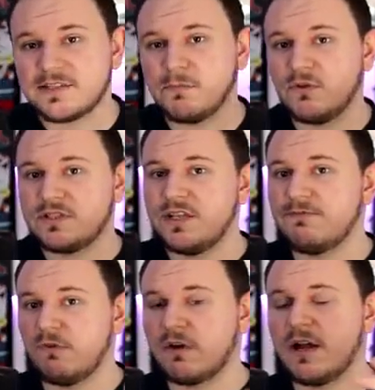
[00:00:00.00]
mostly
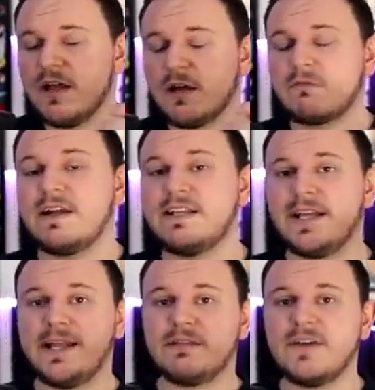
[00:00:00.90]
for
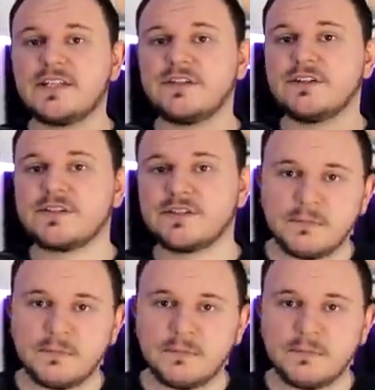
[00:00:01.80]
retail investors.